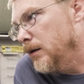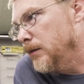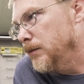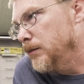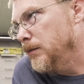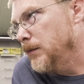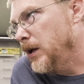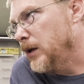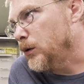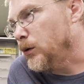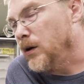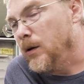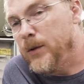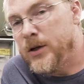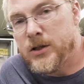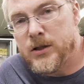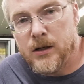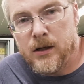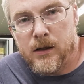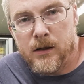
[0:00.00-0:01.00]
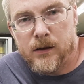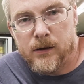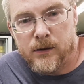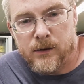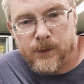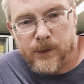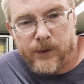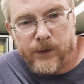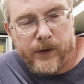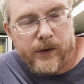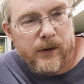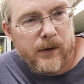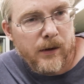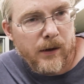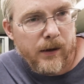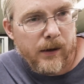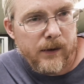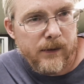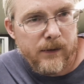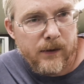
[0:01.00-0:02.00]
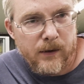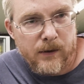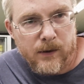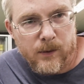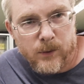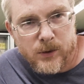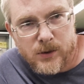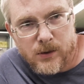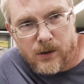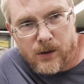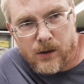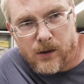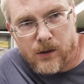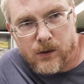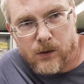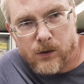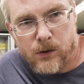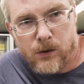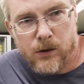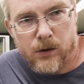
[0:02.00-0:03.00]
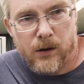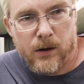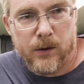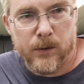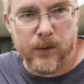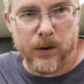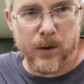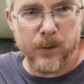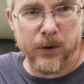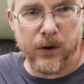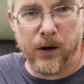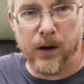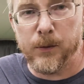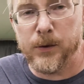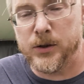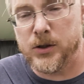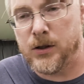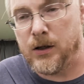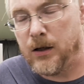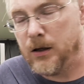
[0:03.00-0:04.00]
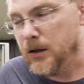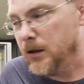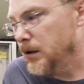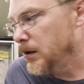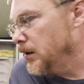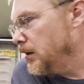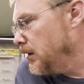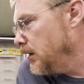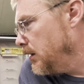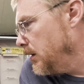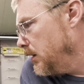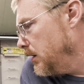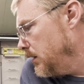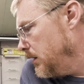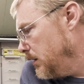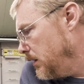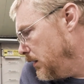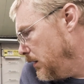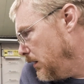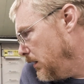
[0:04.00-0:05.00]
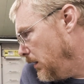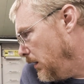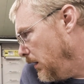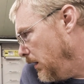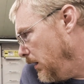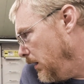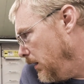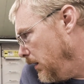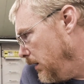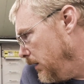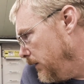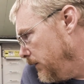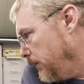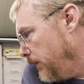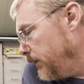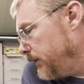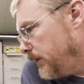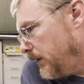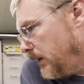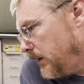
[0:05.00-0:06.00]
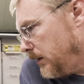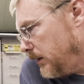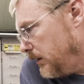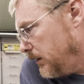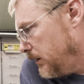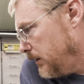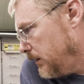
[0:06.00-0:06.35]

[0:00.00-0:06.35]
medical imaging, specifically like a CT machine or an MRI machine. The first thing